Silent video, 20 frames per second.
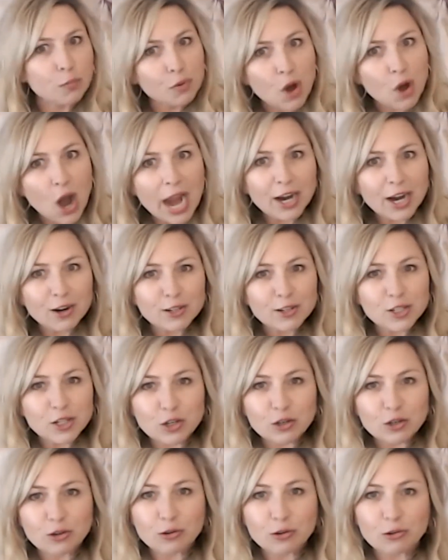Prior
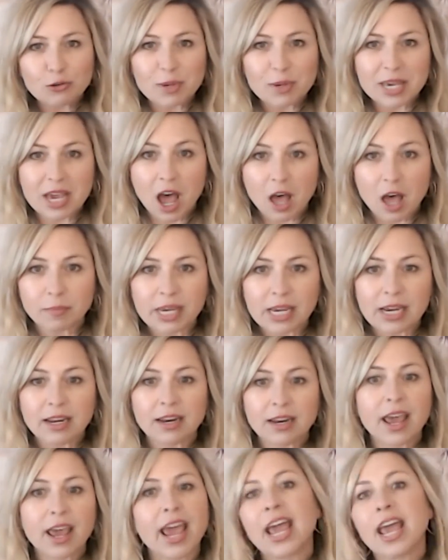to
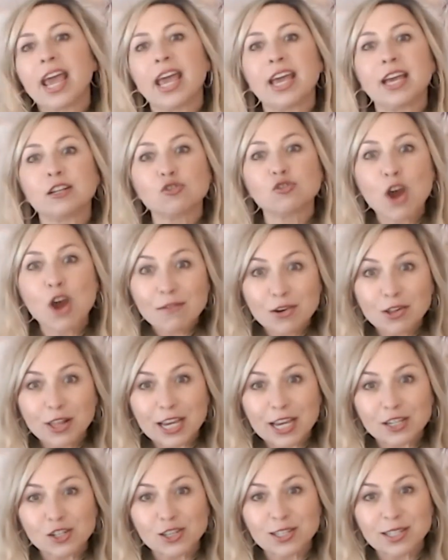becoming a travel
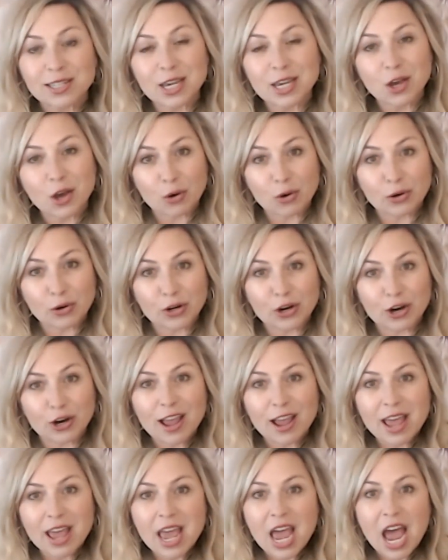agency
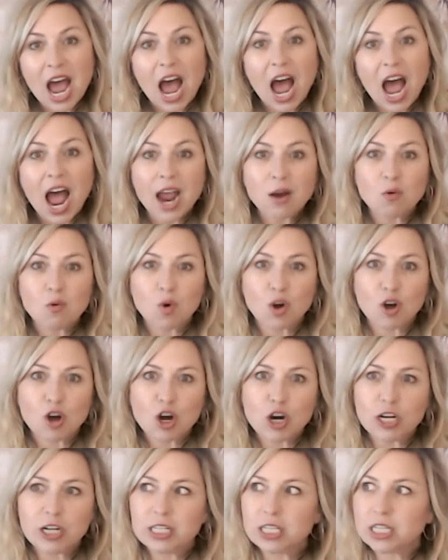owner, I
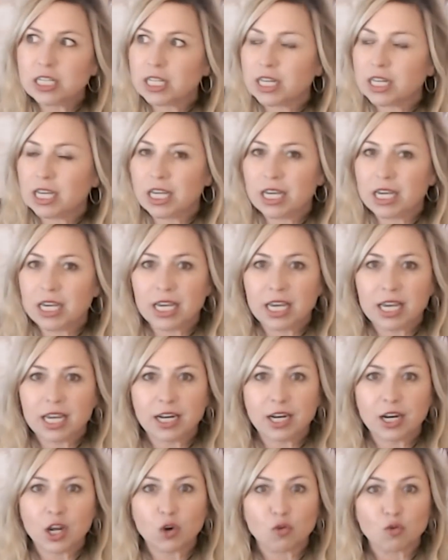worked
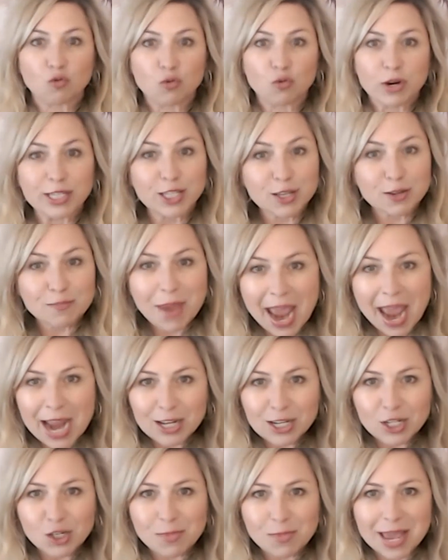in risk
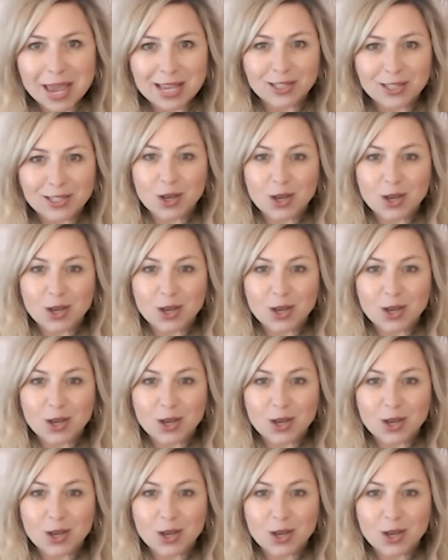management.